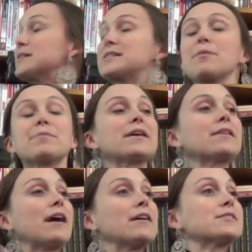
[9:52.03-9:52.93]

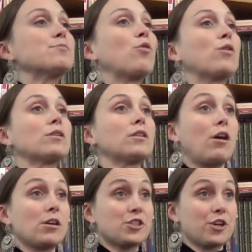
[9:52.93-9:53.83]
something that's more
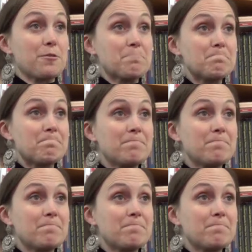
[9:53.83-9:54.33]
long-term.